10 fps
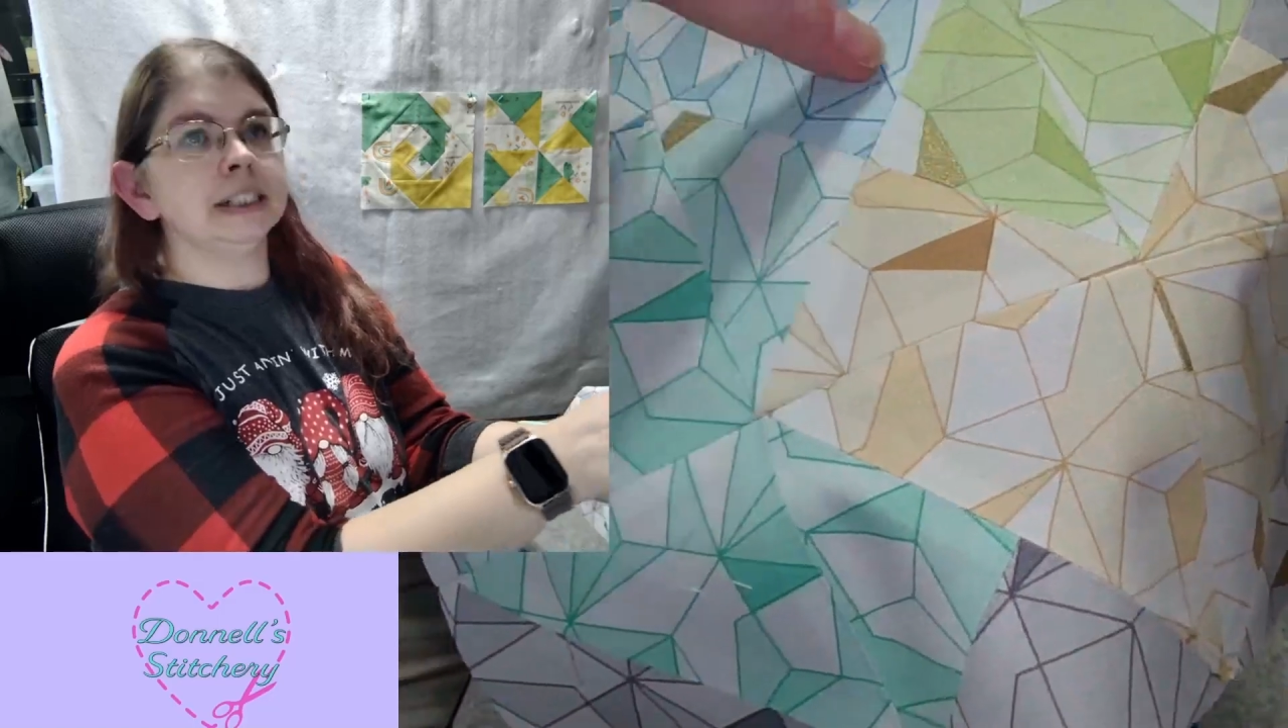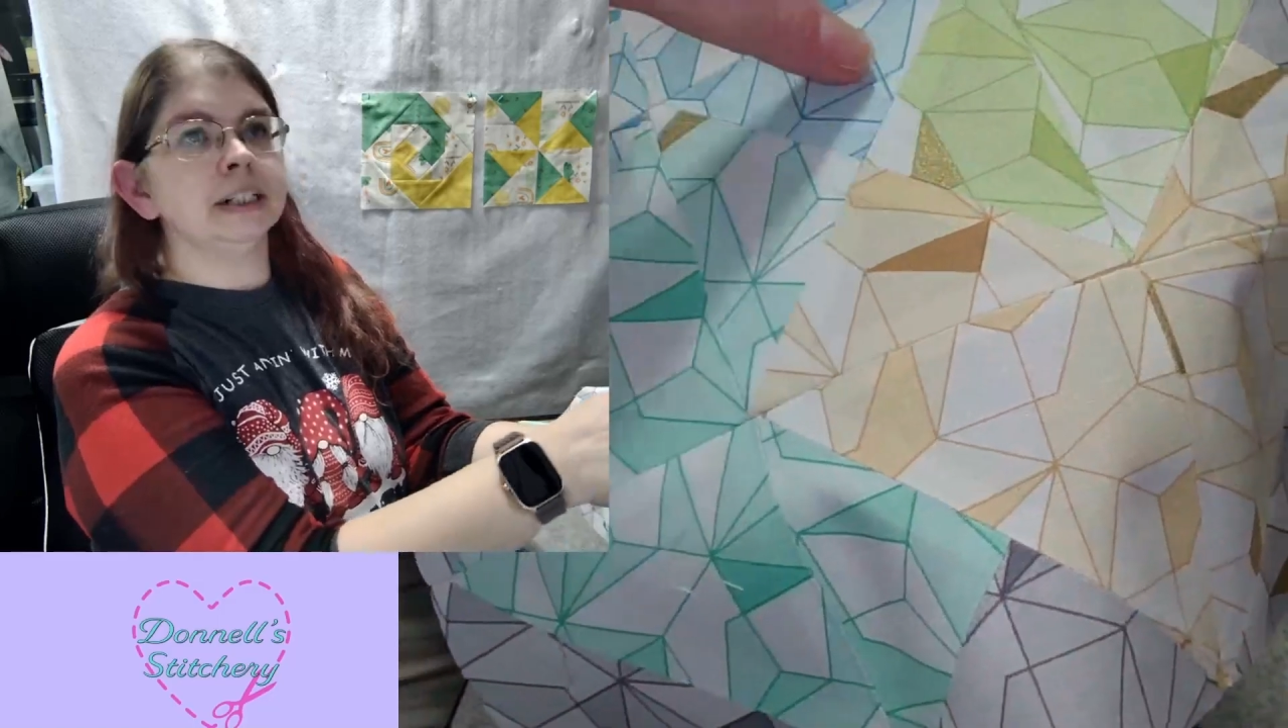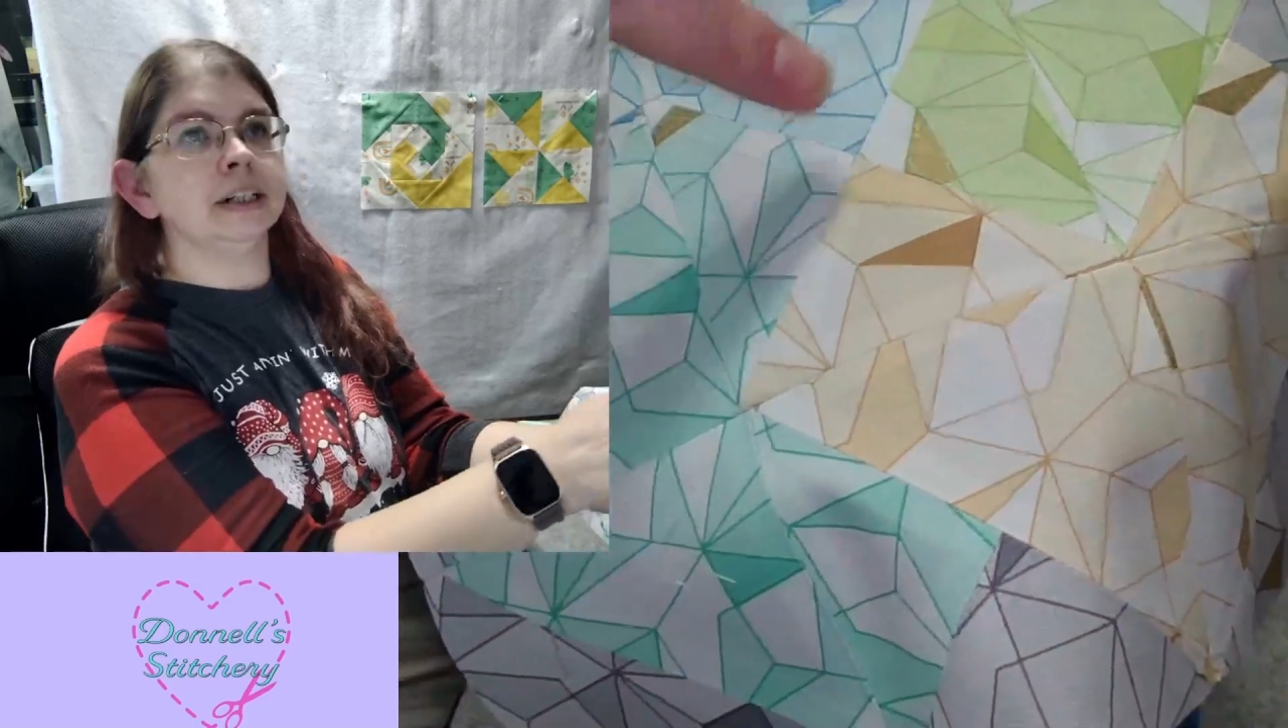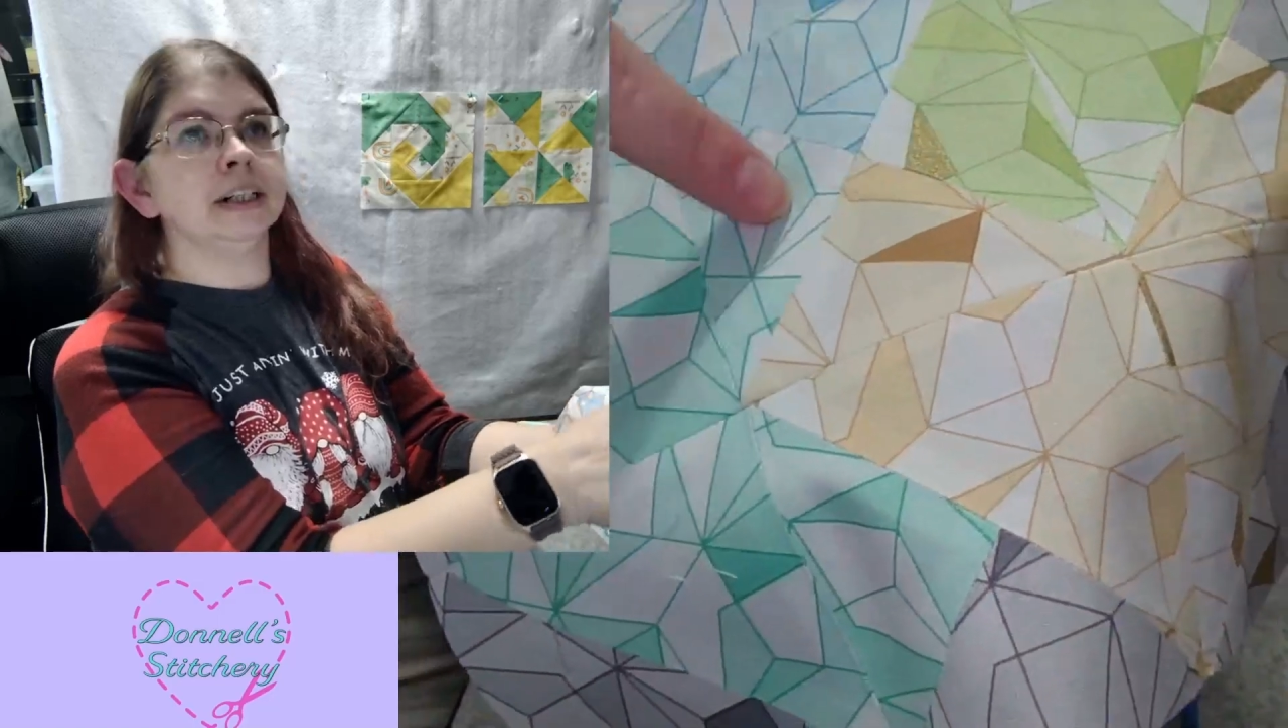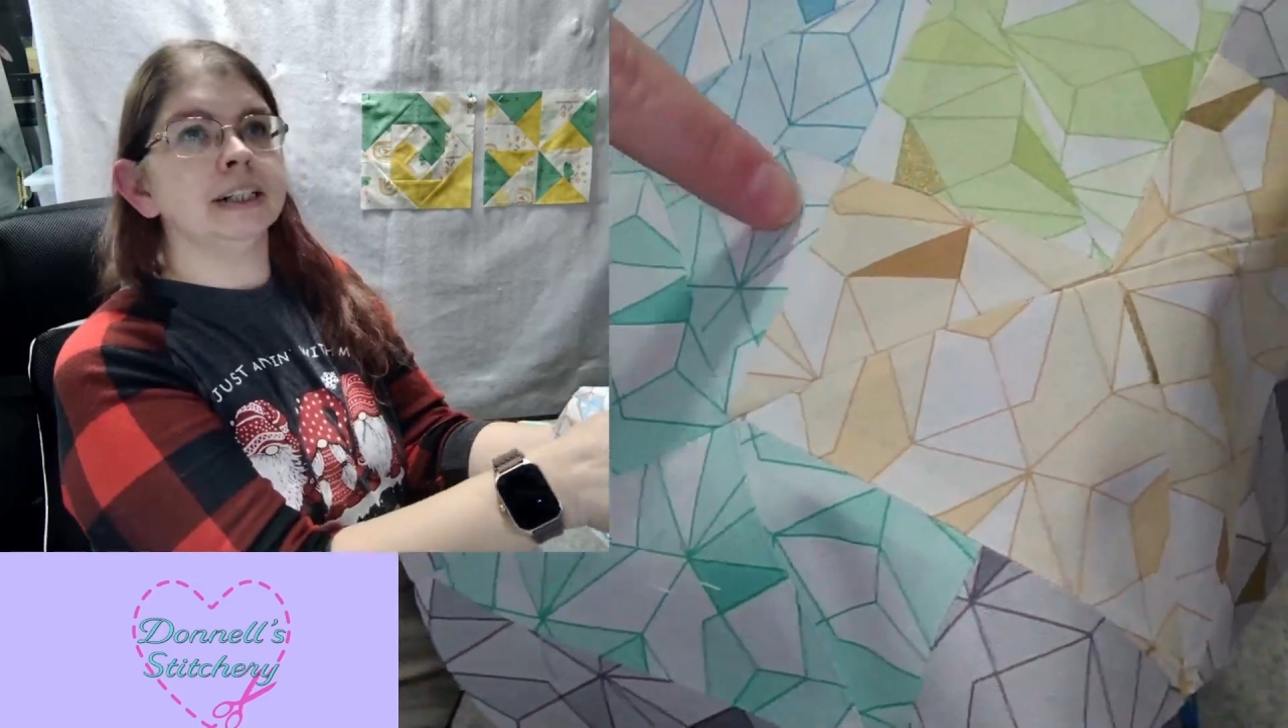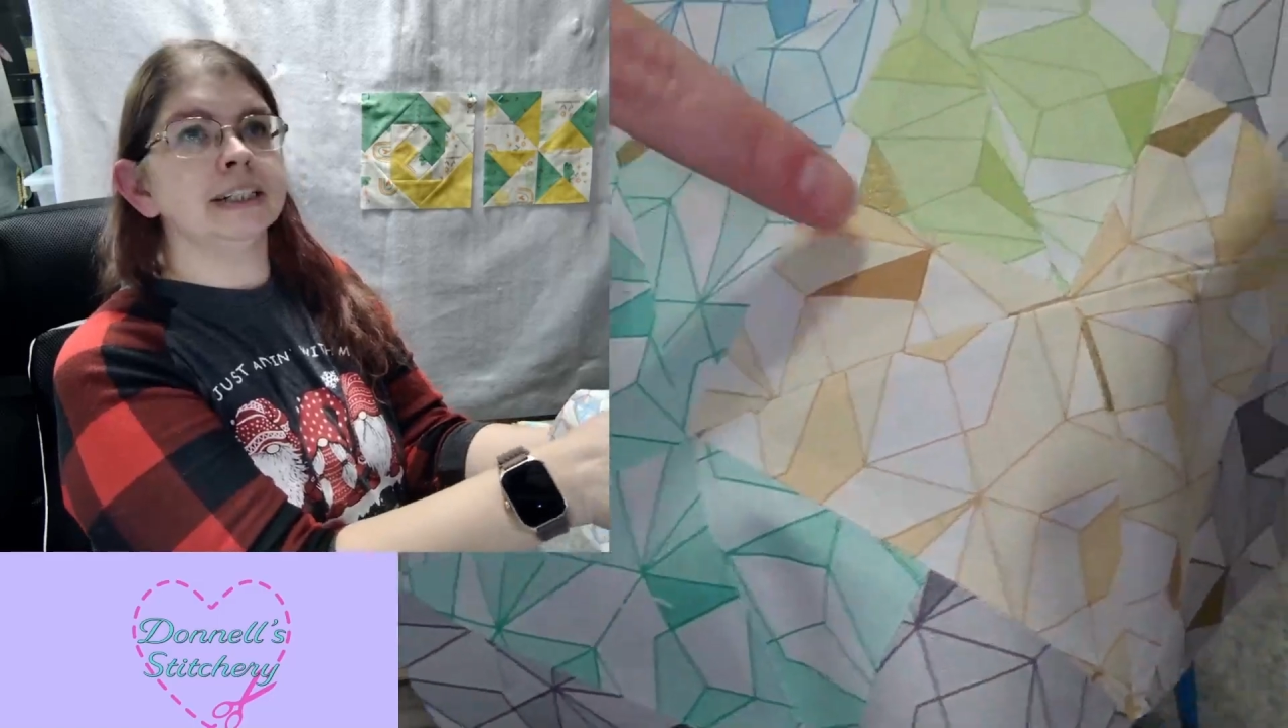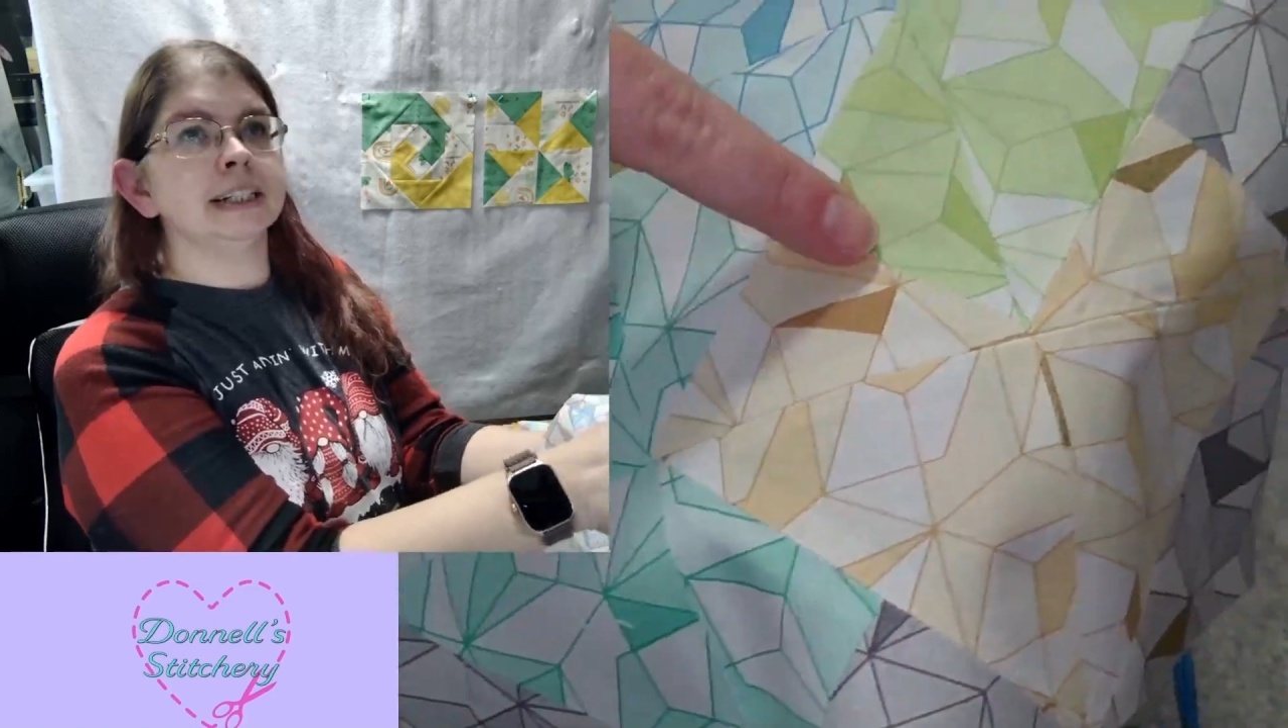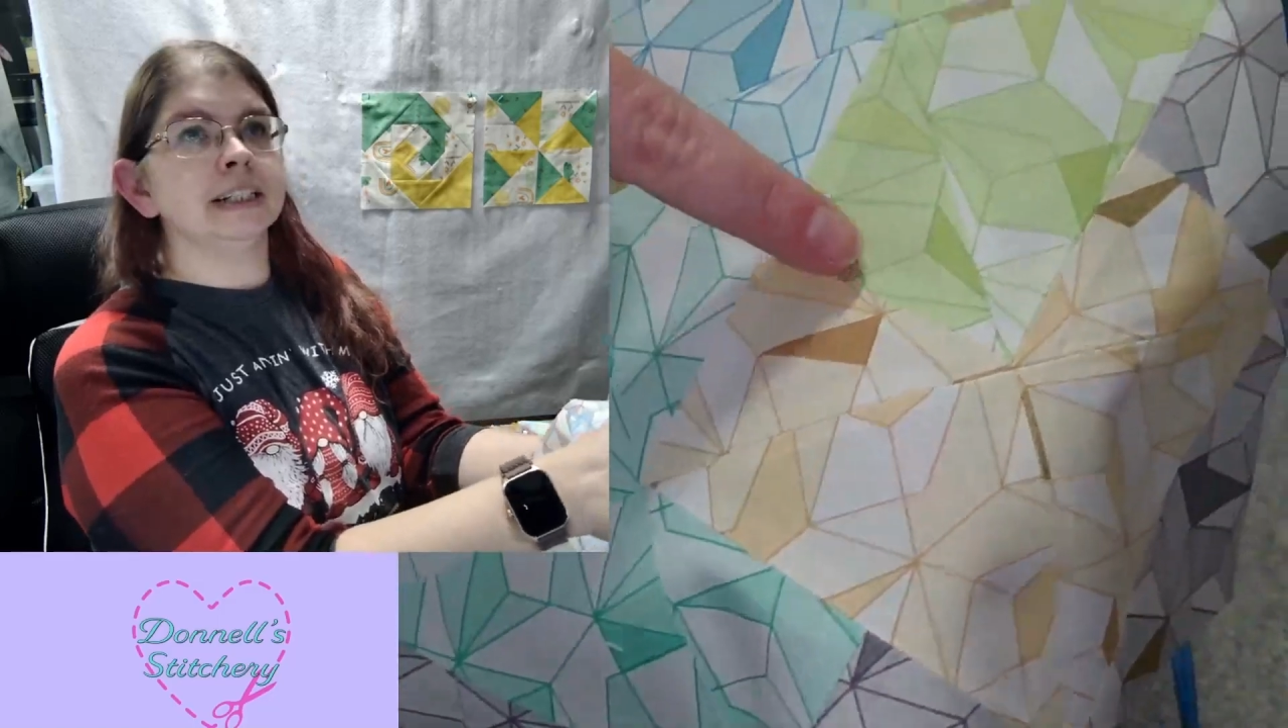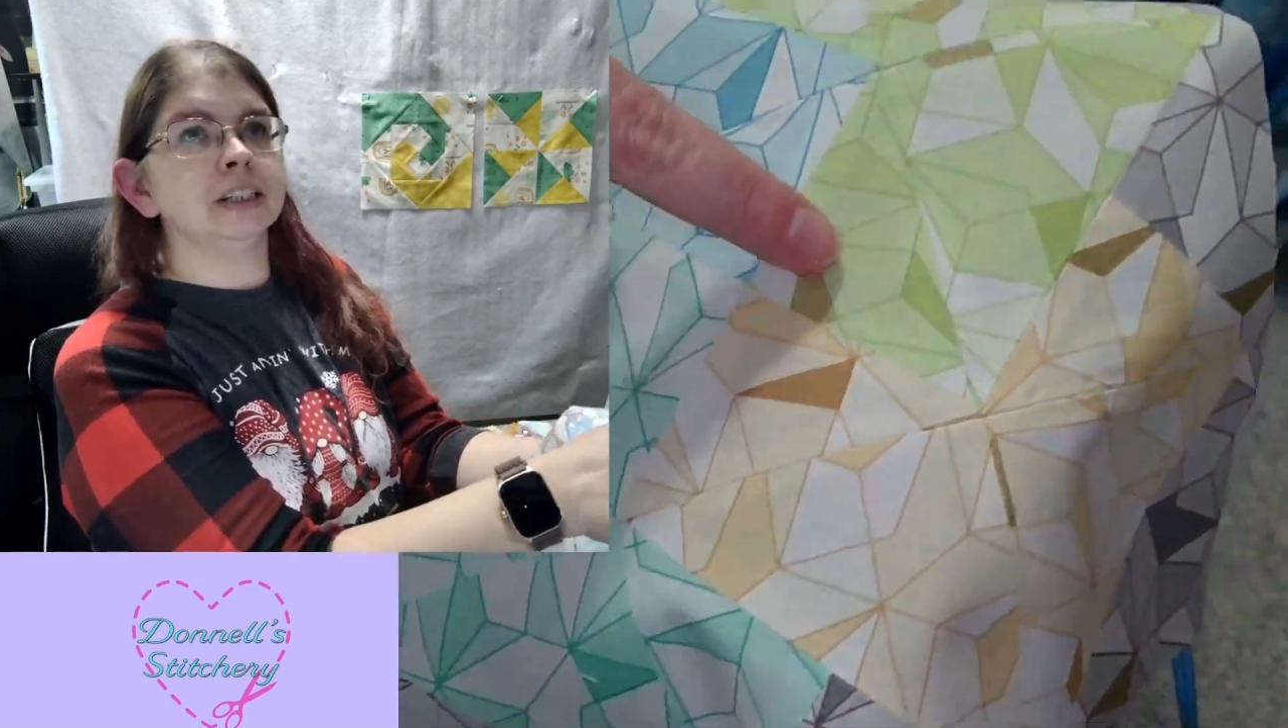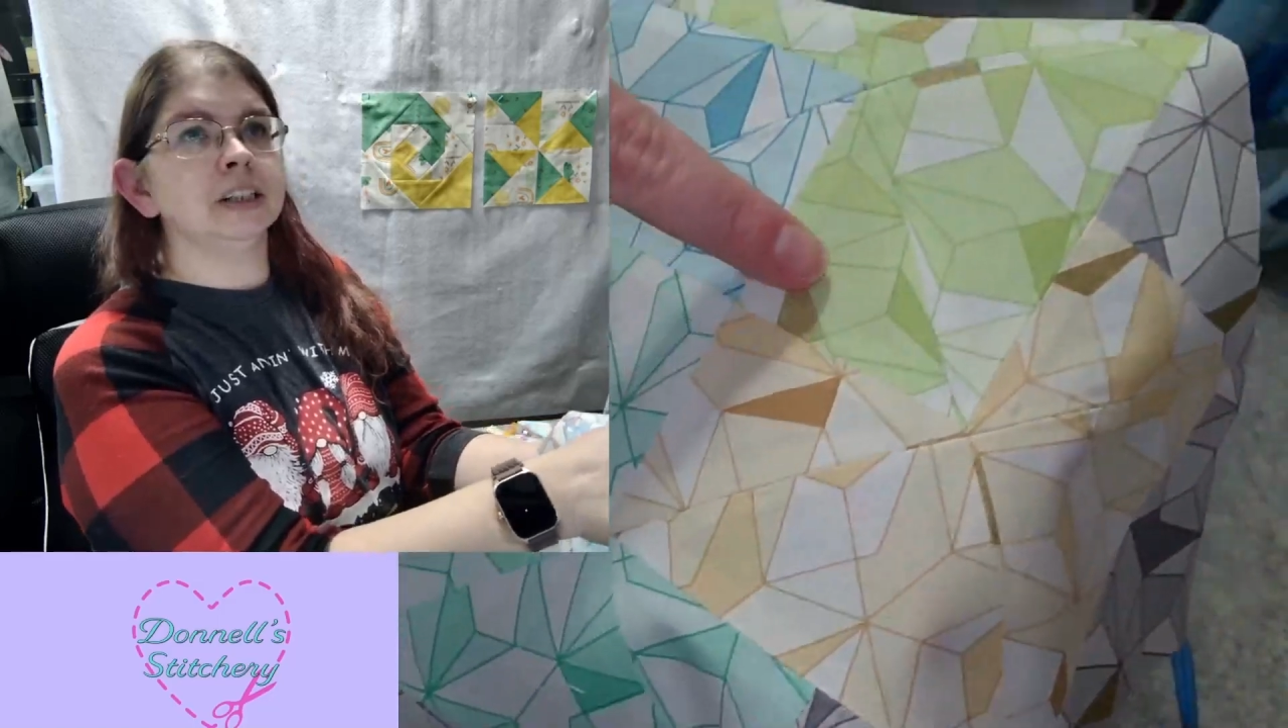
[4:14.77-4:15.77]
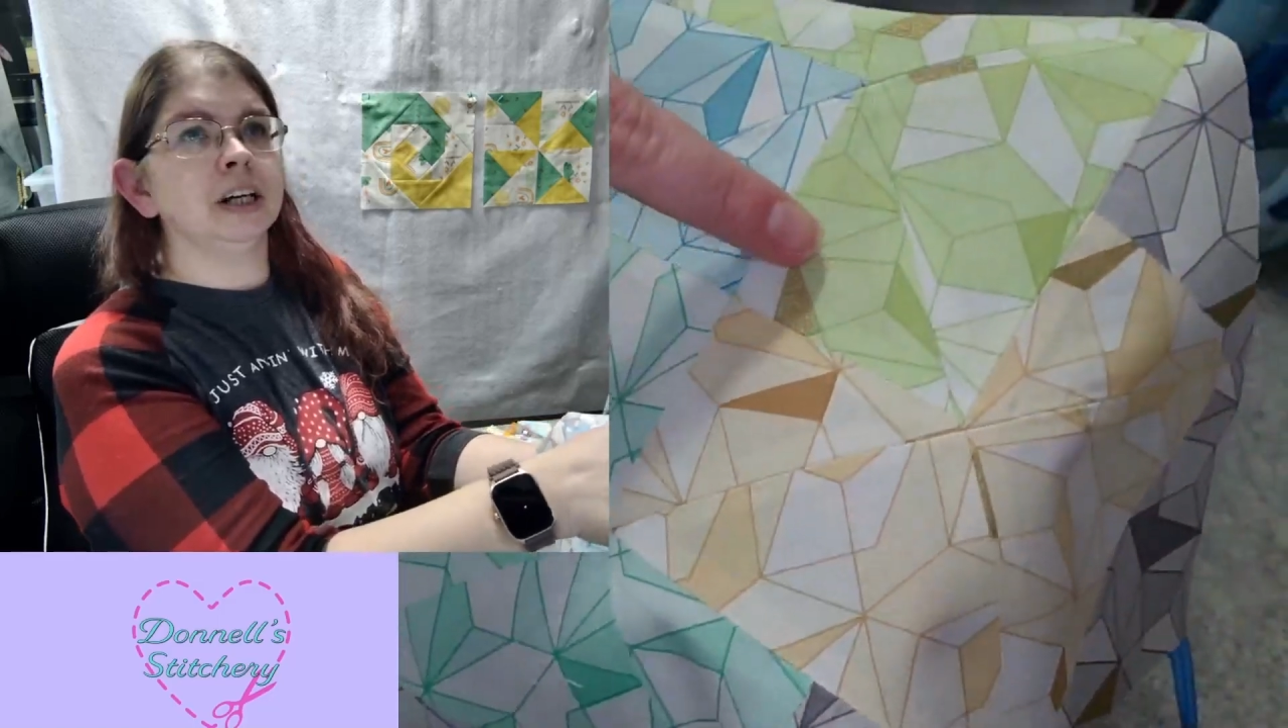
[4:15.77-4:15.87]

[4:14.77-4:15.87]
here in the center